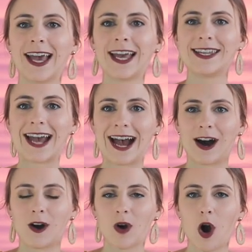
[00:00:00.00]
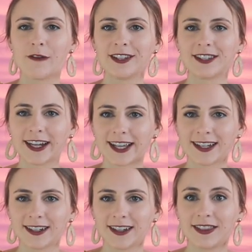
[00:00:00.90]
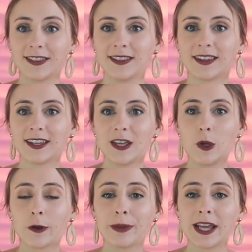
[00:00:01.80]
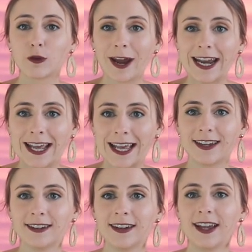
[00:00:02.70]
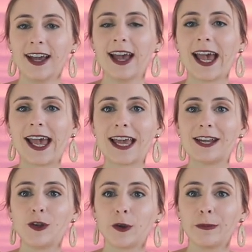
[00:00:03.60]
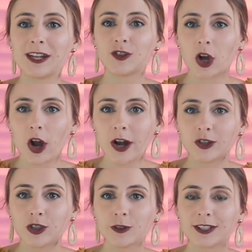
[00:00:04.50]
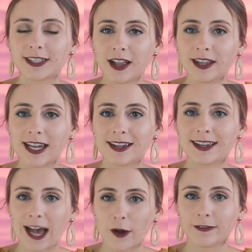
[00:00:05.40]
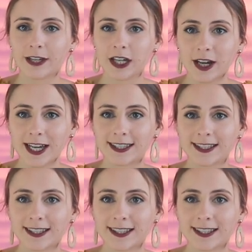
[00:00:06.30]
And now, all of a sudden, you're being raided and you're being charged for selling counterfeit goods.